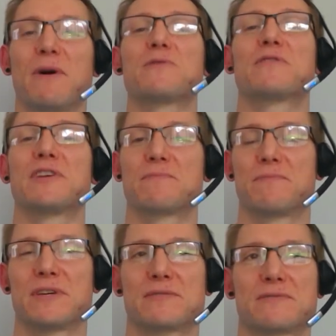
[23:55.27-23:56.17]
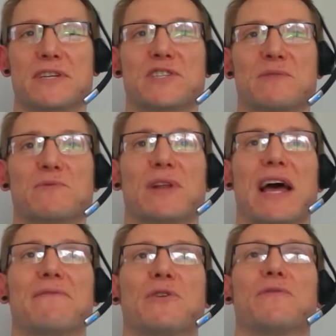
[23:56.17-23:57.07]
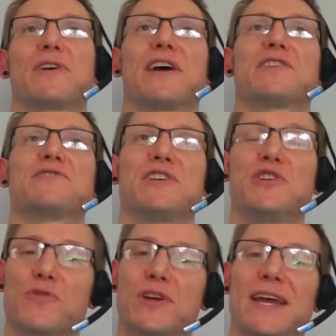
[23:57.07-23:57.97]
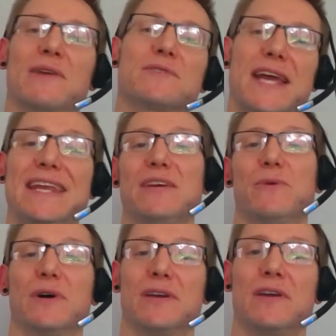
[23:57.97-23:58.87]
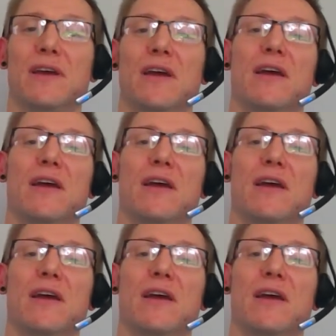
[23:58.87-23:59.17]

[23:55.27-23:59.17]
Most of these these systems will have notifications in your account anyway,